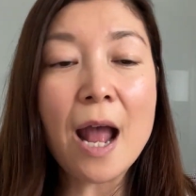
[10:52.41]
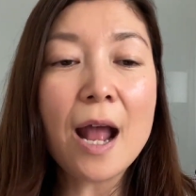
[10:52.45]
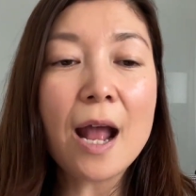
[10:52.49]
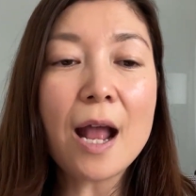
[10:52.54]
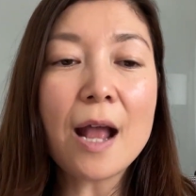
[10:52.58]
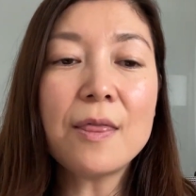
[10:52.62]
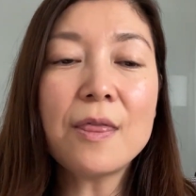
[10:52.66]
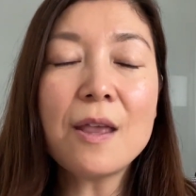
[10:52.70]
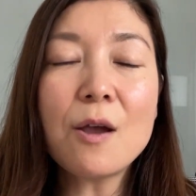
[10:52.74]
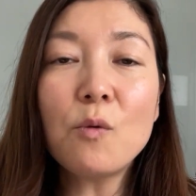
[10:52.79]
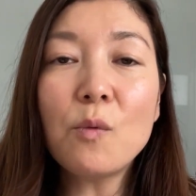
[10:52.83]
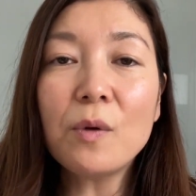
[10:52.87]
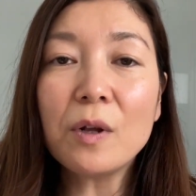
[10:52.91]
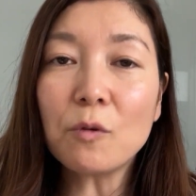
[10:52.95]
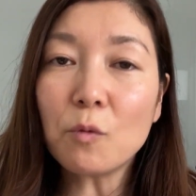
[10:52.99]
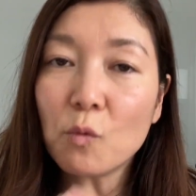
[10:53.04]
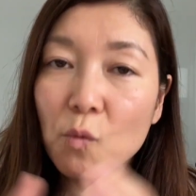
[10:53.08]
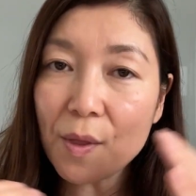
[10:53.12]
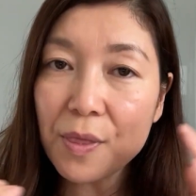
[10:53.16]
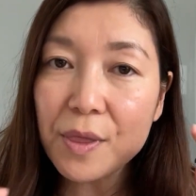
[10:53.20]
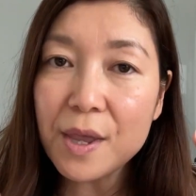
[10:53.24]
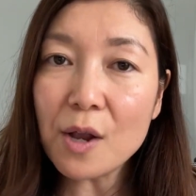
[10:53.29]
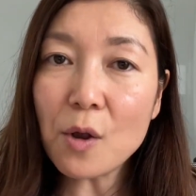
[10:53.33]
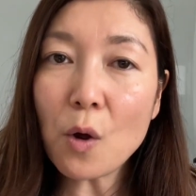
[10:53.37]
And then
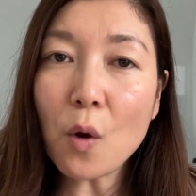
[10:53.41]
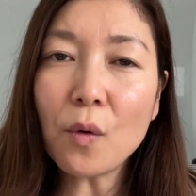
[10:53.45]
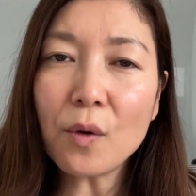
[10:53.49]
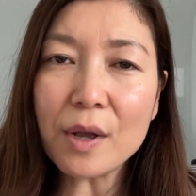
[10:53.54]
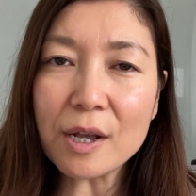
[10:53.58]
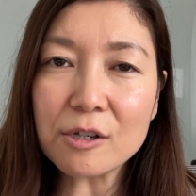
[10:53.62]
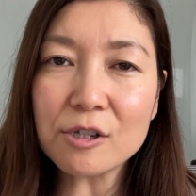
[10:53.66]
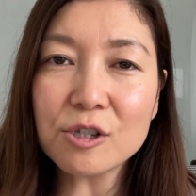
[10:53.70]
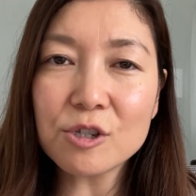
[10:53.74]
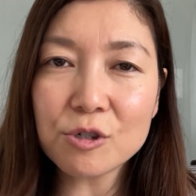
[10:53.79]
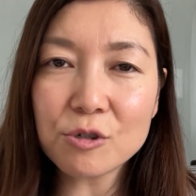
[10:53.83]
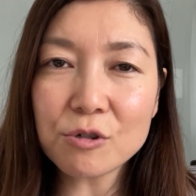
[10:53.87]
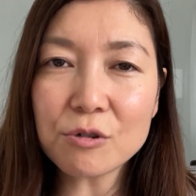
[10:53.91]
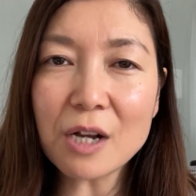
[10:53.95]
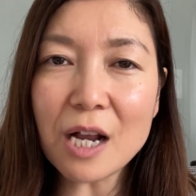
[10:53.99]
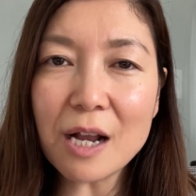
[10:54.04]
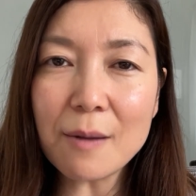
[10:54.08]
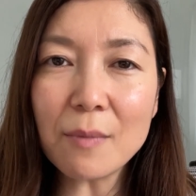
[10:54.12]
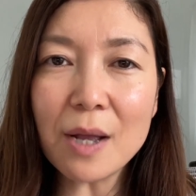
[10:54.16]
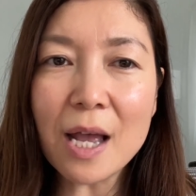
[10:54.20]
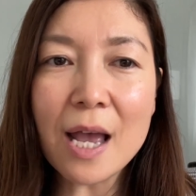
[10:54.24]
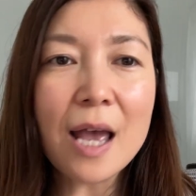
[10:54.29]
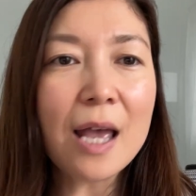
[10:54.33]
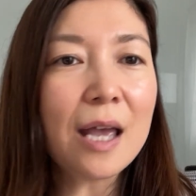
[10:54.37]
when they go
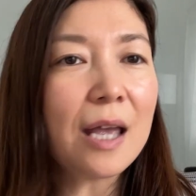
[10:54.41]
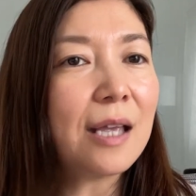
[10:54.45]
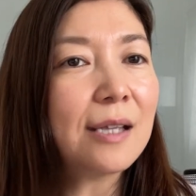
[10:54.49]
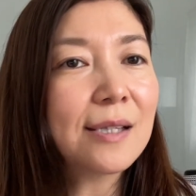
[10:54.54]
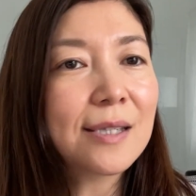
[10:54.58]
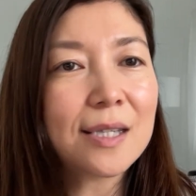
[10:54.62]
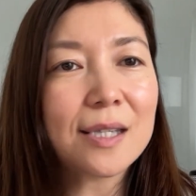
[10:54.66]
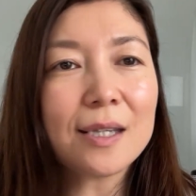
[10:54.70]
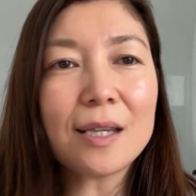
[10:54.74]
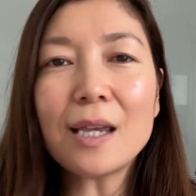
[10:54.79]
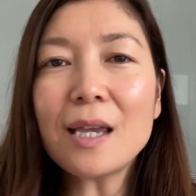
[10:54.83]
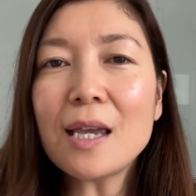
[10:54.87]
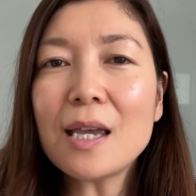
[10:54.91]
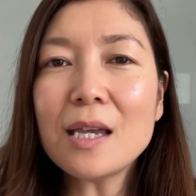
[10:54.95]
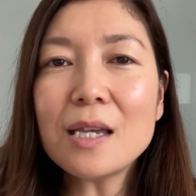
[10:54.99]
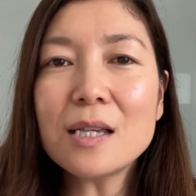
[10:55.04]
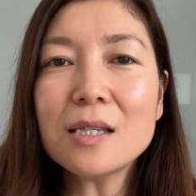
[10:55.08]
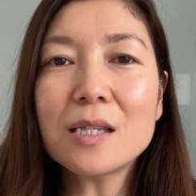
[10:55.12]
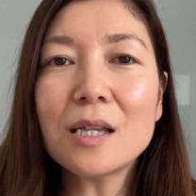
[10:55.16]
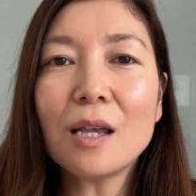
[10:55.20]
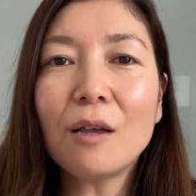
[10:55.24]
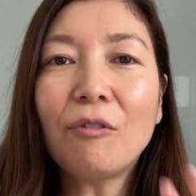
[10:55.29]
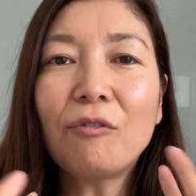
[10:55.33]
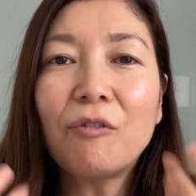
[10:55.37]
extreme, it's
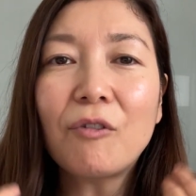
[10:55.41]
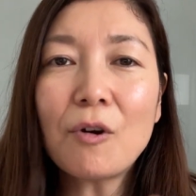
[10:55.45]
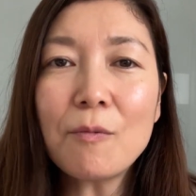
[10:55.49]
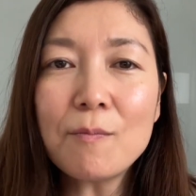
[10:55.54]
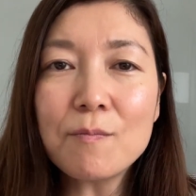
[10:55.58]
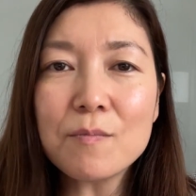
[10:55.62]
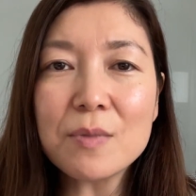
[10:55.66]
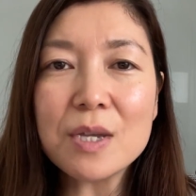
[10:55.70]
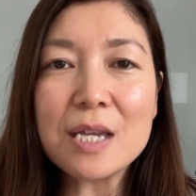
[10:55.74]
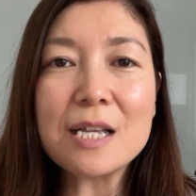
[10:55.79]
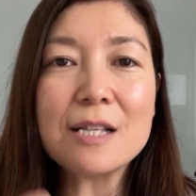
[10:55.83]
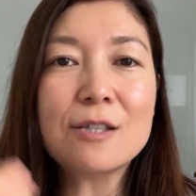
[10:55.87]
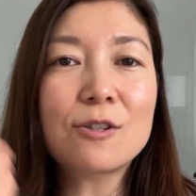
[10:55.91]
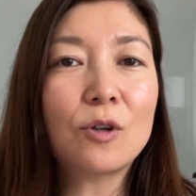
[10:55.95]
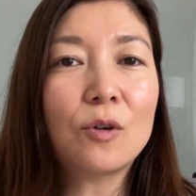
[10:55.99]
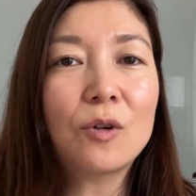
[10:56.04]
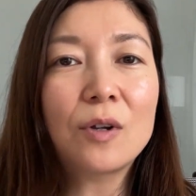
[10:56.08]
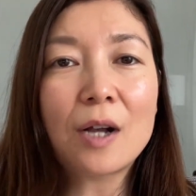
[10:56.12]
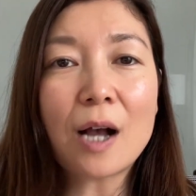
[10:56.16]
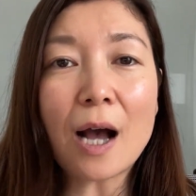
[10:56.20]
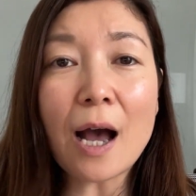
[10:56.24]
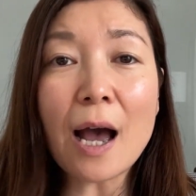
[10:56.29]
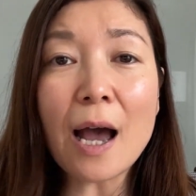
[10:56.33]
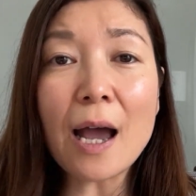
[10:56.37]
easy for me to
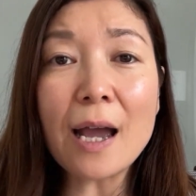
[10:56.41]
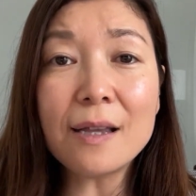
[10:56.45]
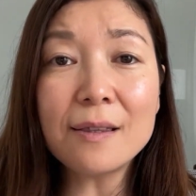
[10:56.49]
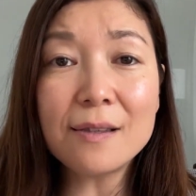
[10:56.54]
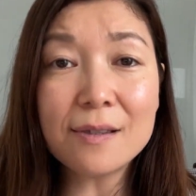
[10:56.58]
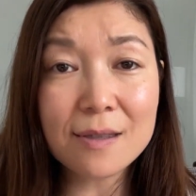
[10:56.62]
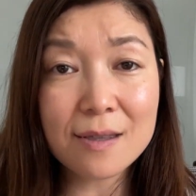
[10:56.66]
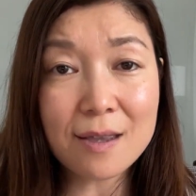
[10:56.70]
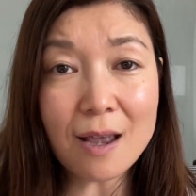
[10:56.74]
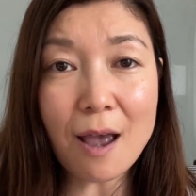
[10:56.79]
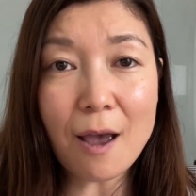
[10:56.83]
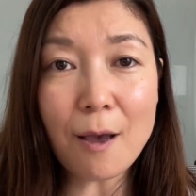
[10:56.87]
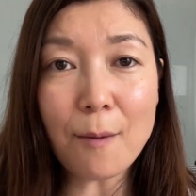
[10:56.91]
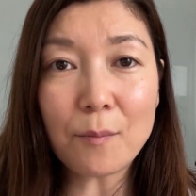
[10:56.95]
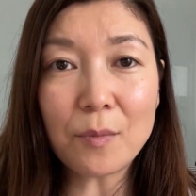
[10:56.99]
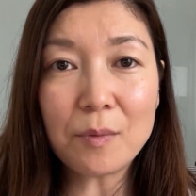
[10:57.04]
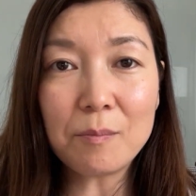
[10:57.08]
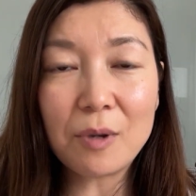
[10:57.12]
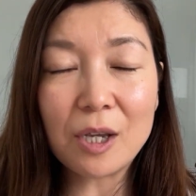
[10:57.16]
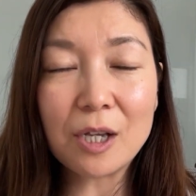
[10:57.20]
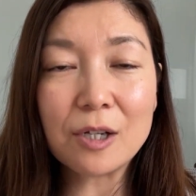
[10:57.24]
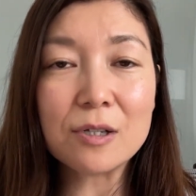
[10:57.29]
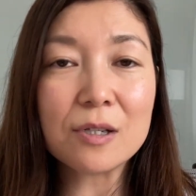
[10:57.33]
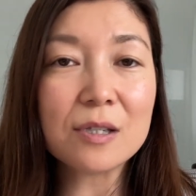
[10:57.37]
guide them
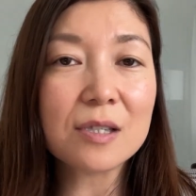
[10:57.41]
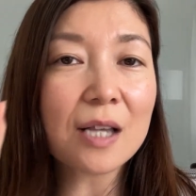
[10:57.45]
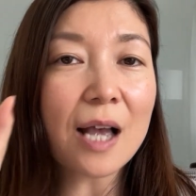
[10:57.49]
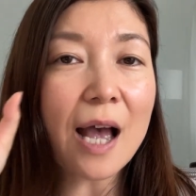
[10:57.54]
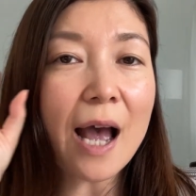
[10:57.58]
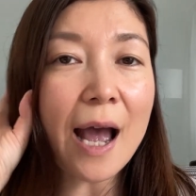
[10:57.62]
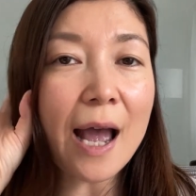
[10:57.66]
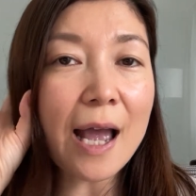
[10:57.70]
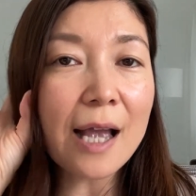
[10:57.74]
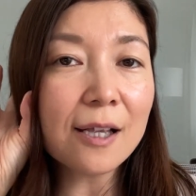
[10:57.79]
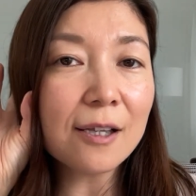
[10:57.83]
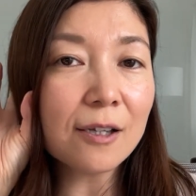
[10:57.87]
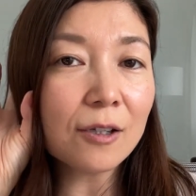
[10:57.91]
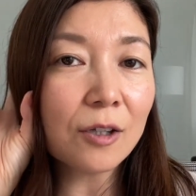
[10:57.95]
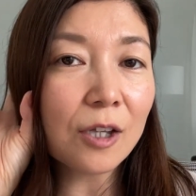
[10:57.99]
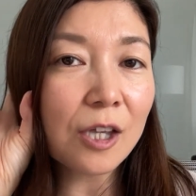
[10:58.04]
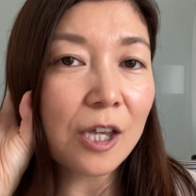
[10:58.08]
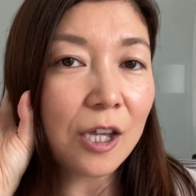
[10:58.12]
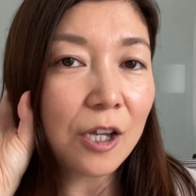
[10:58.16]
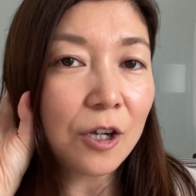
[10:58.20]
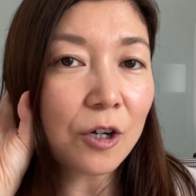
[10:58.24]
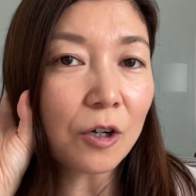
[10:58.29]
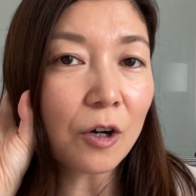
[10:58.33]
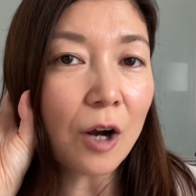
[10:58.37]
because I can
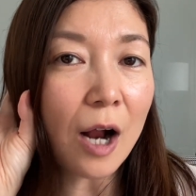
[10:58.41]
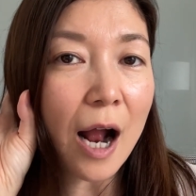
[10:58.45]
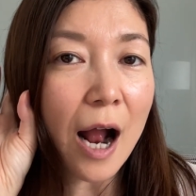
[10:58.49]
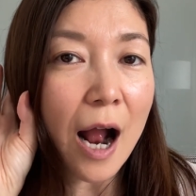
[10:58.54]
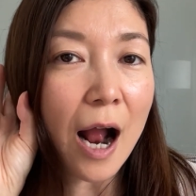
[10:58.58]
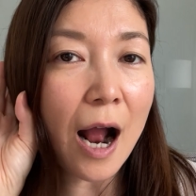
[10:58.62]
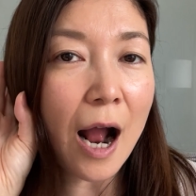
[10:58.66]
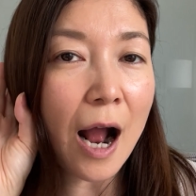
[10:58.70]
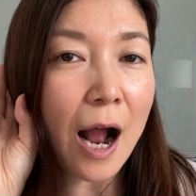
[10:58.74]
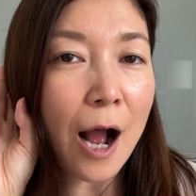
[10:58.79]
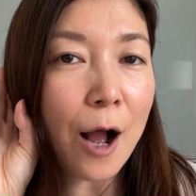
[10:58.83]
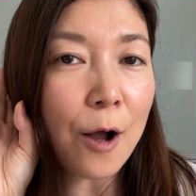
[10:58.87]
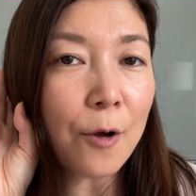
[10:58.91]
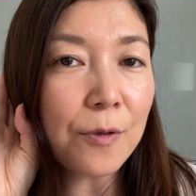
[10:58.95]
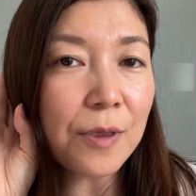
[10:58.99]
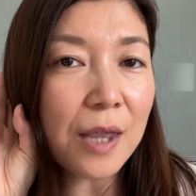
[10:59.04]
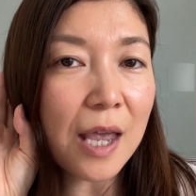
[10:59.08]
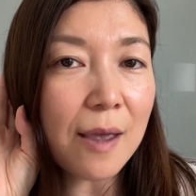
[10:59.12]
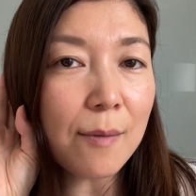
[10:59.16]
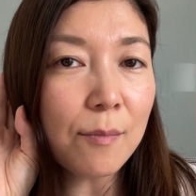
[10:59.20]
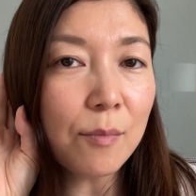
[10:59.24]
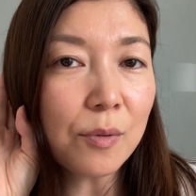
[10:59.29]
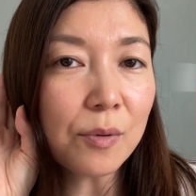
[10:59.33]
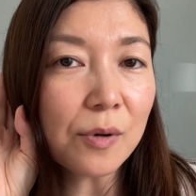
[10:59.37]
hear how
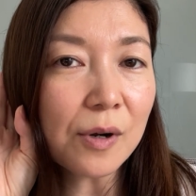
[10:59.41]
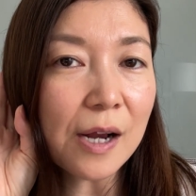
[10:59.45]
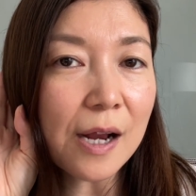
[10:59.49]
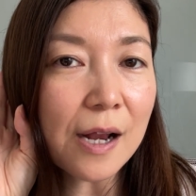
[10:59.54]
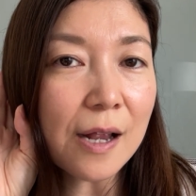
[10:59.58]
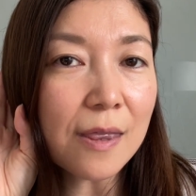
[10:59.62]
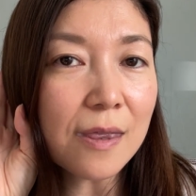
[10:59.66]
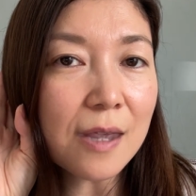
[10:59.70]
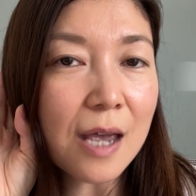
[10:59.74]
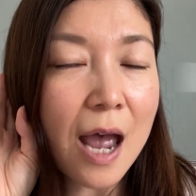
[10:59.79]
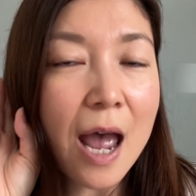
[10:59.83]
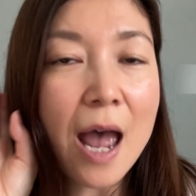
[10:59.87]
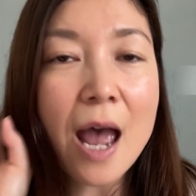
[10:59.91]
they breathe.